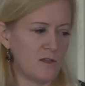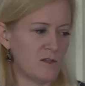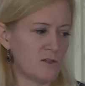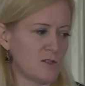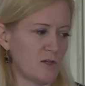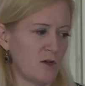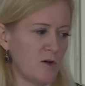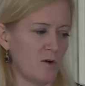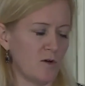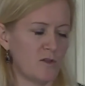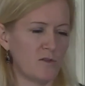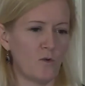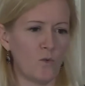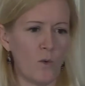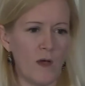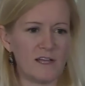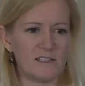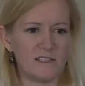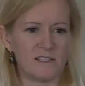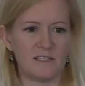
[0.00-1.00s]
So the
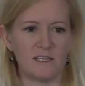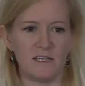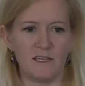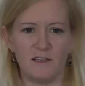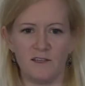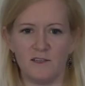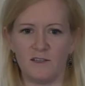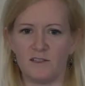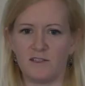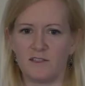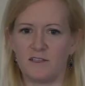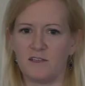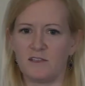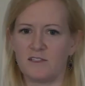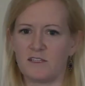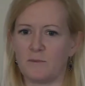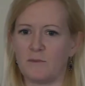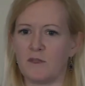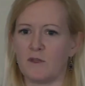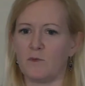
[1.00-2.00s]
West is
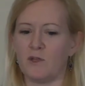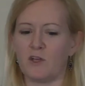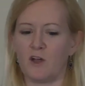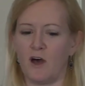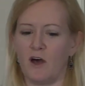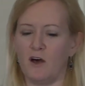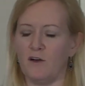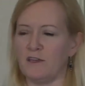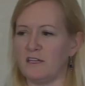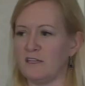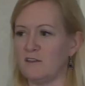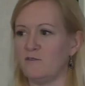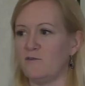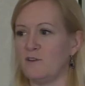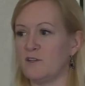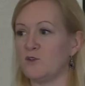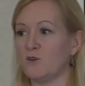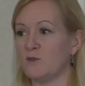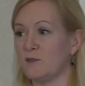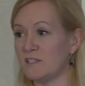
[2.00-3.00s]
something we call
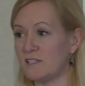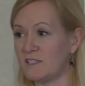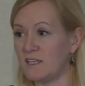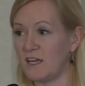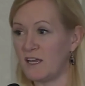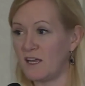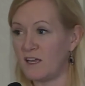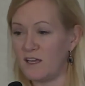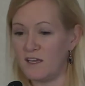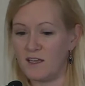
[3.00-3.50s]
individualistic,